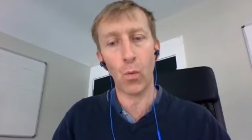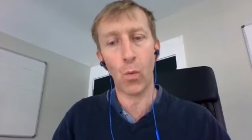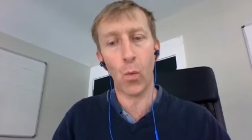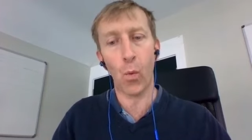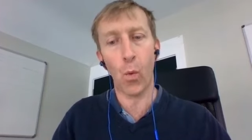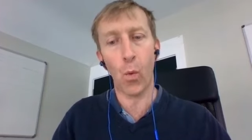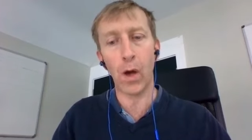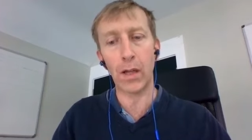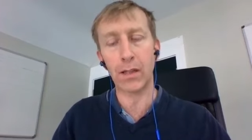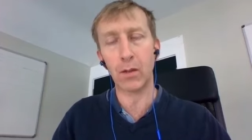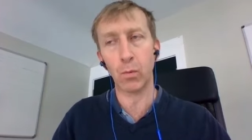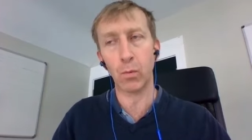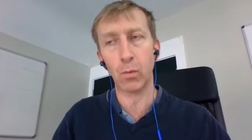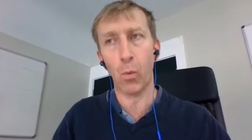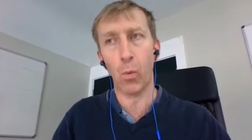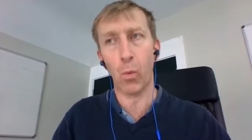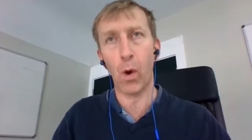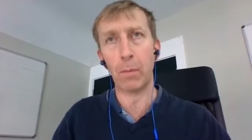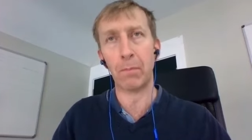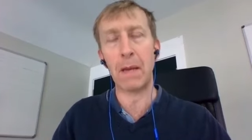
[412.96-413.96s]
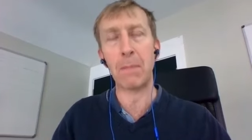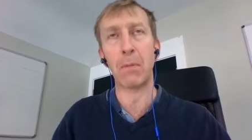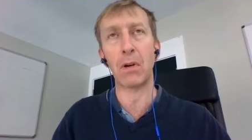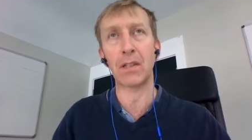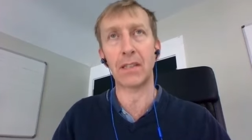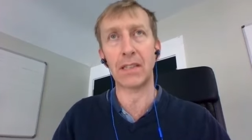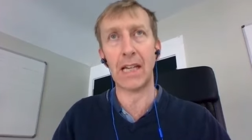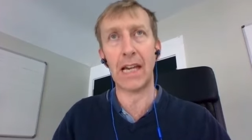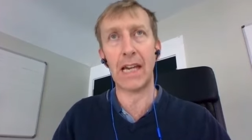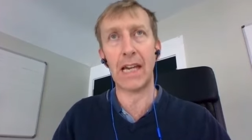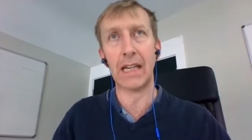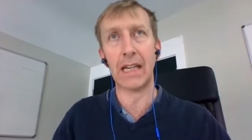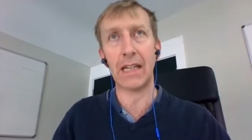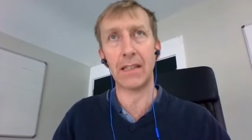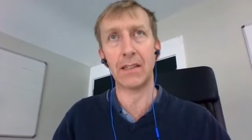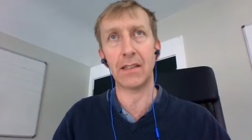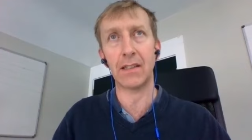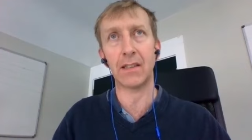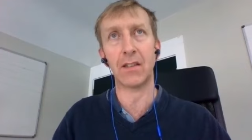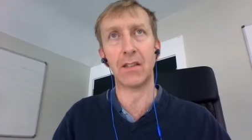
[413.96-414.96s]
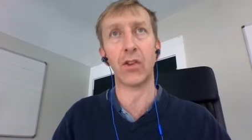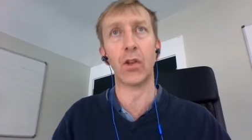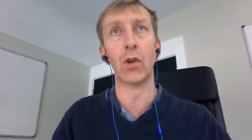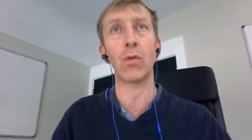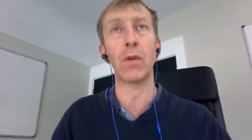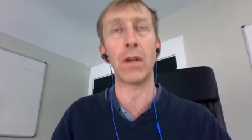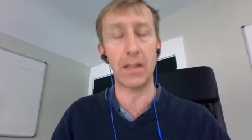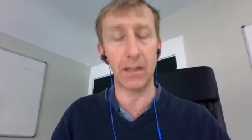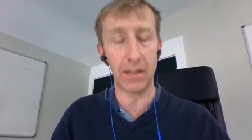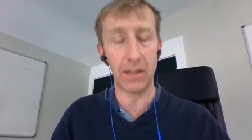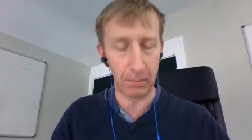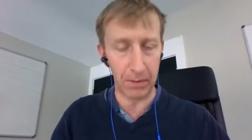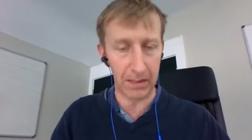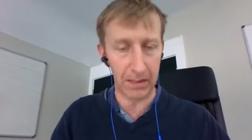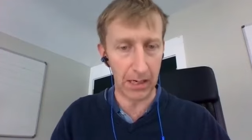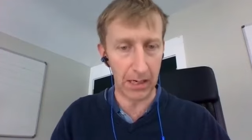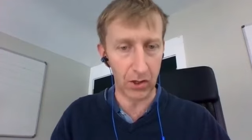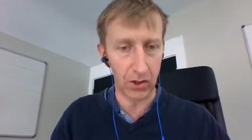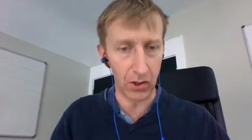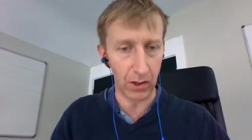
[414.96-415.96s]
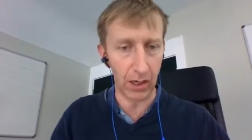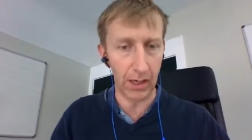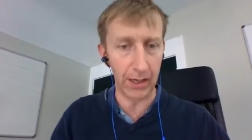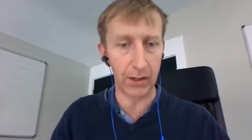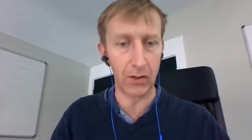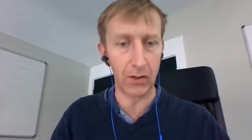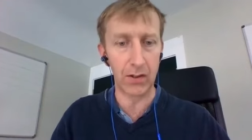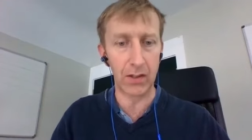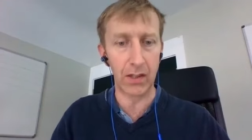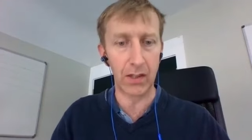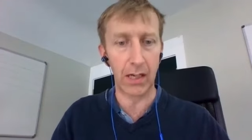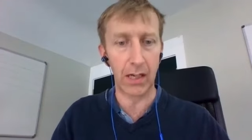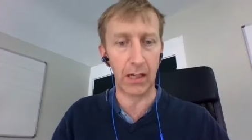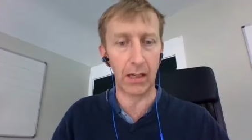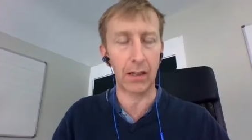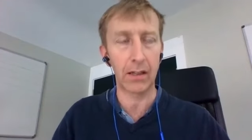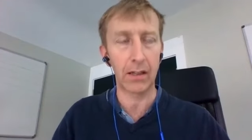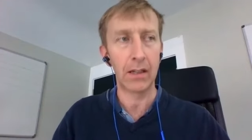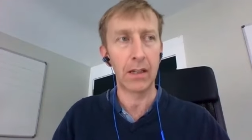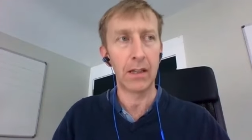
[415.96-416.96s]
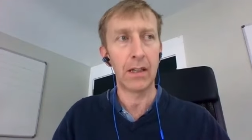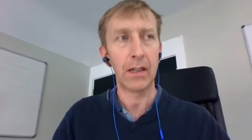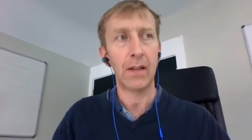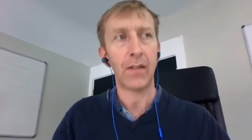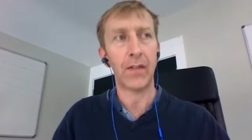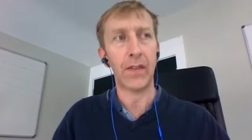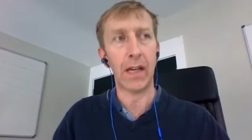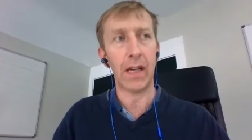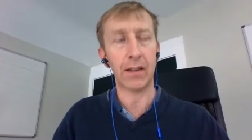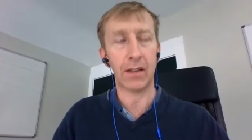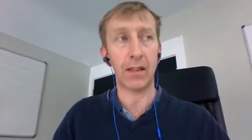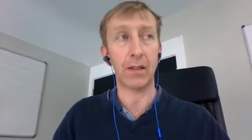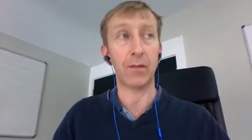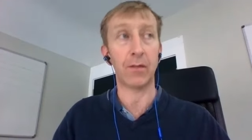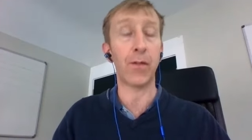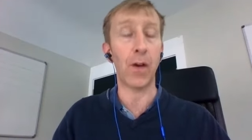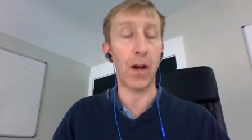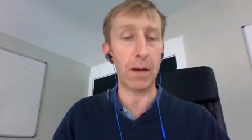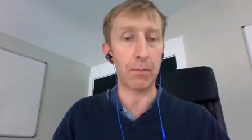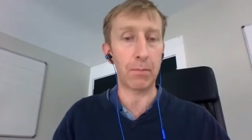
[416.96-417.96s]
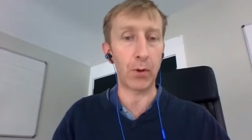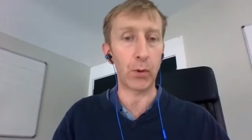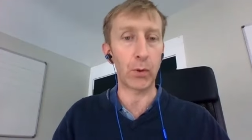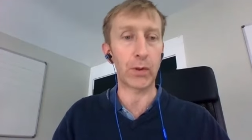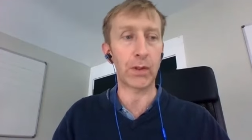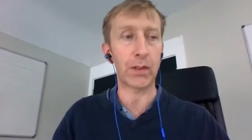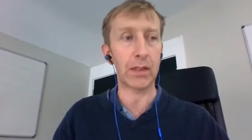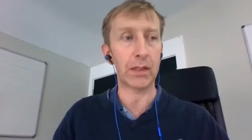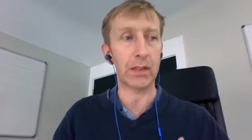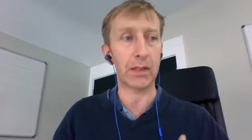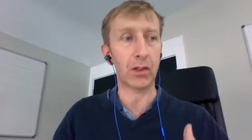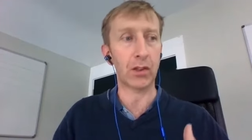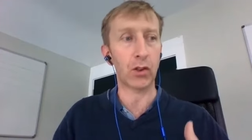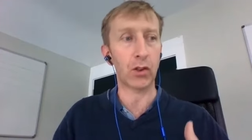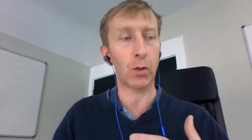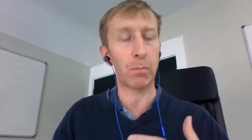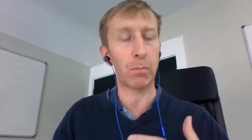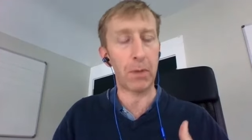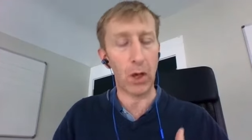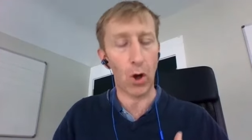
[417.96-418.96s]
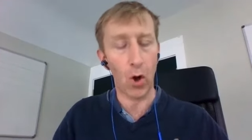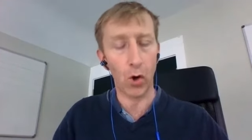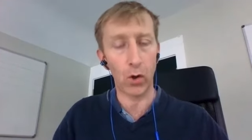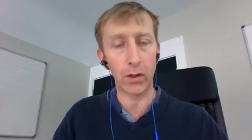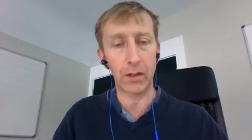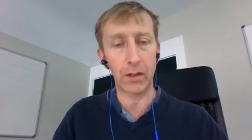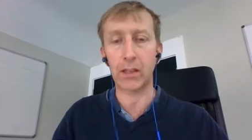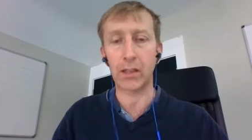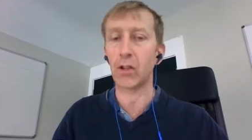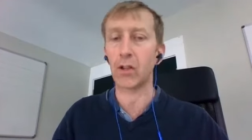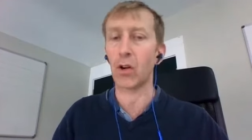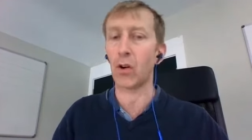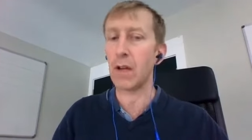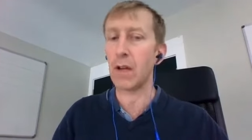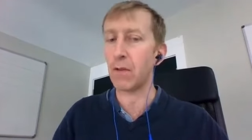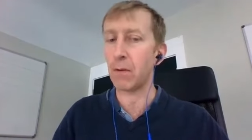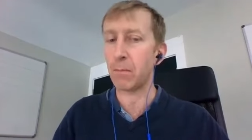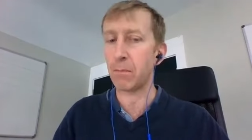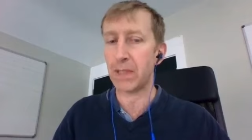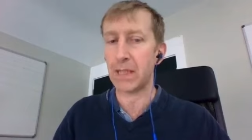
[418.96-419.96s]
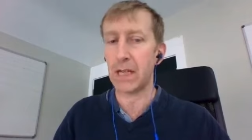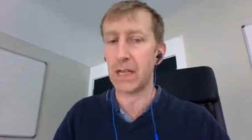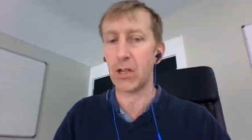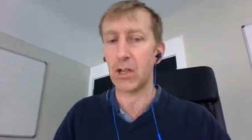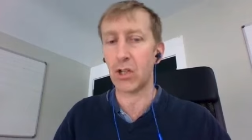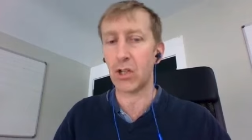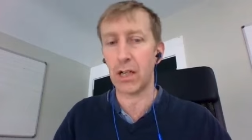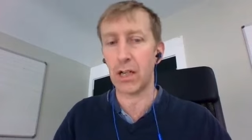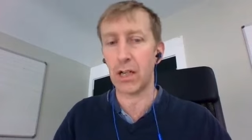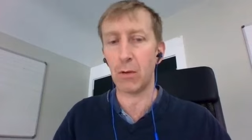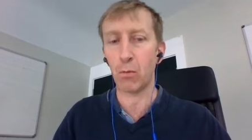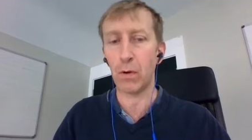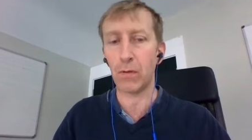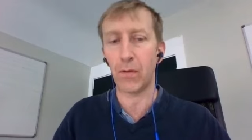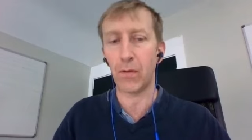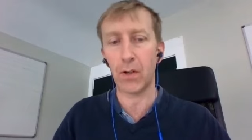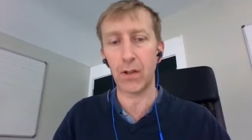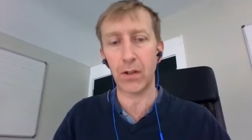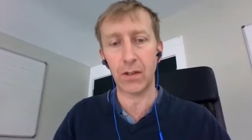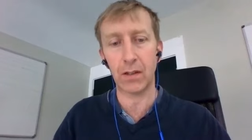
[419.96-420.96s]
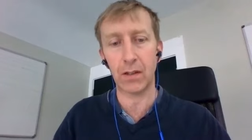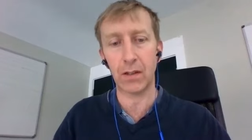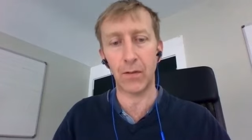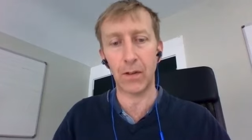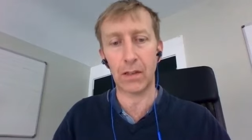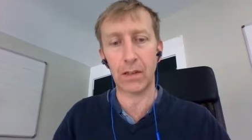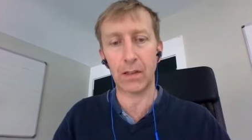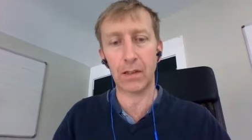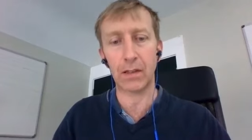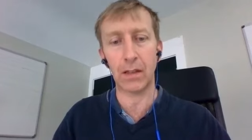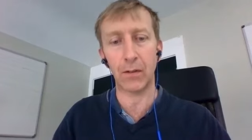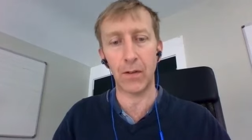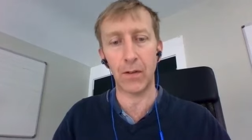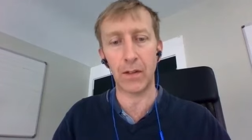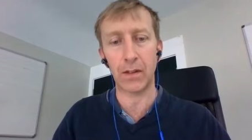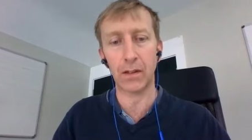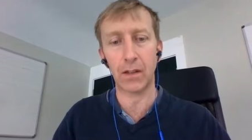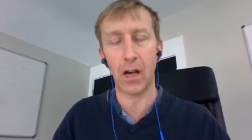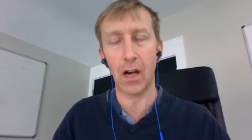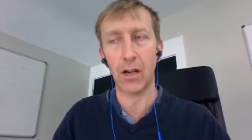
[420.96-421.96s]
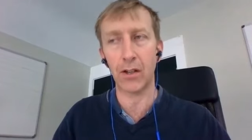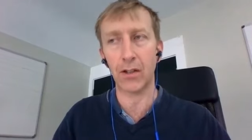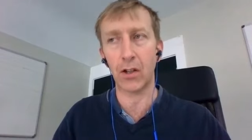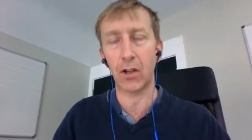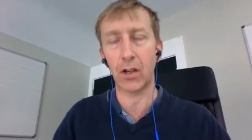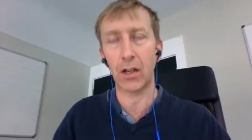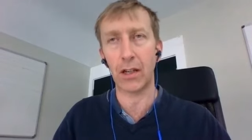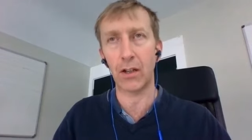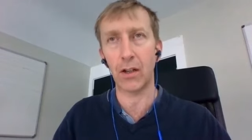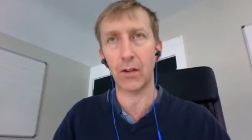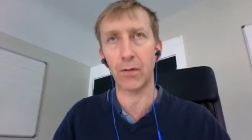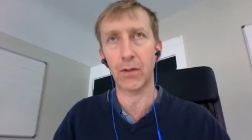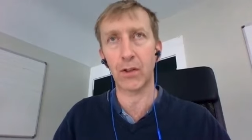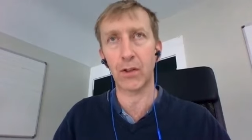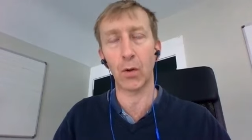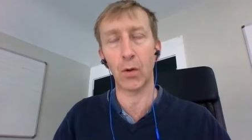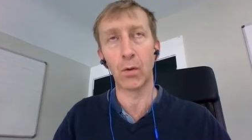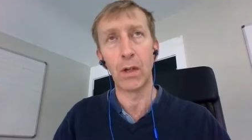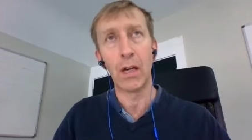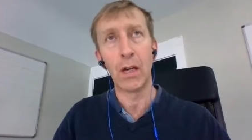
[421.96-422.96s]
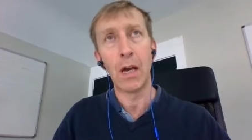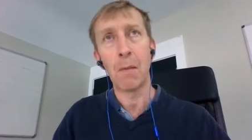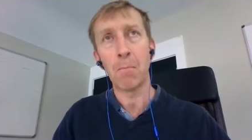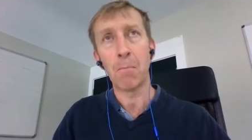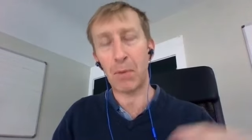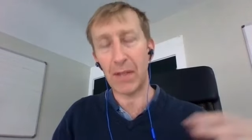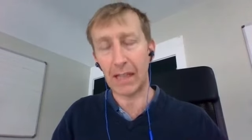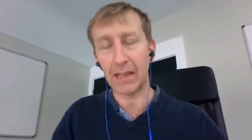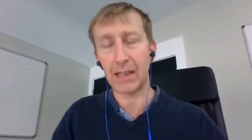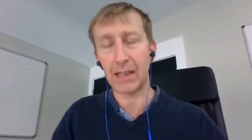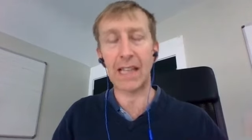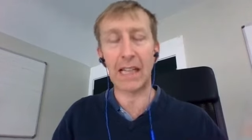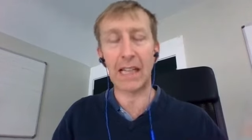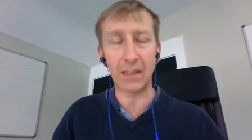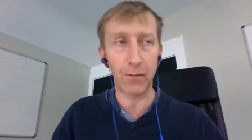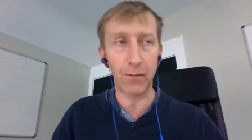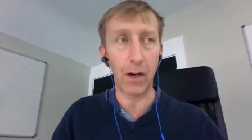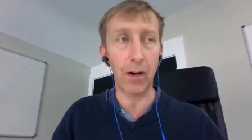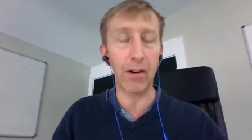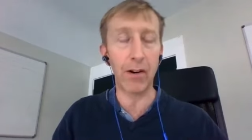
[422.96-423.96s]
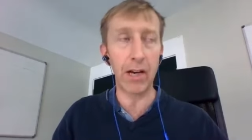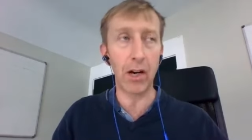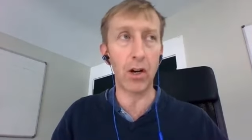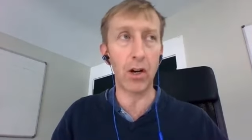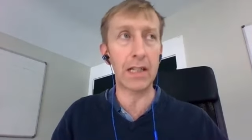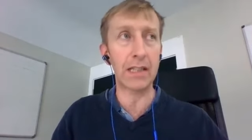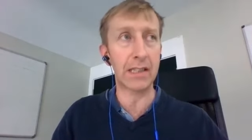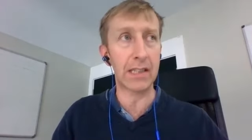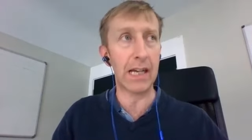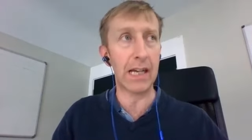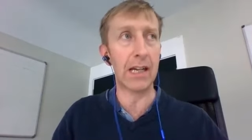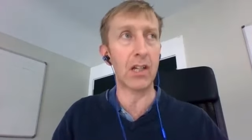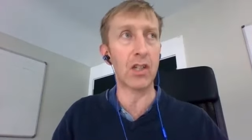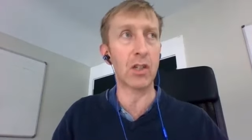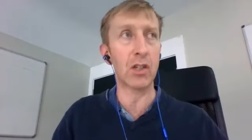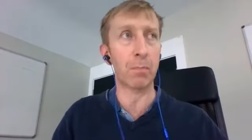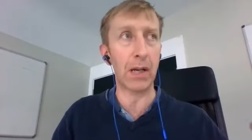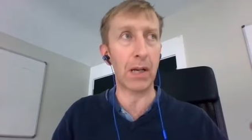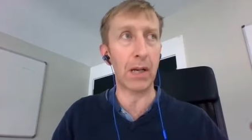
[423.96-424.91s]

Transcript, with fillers: what what people are saying is there is the potential like you're saying that the fibrosis could be halted or even potentially reversed if it's if it's caught early enough. So, but that that's very early. That's stage, amazing.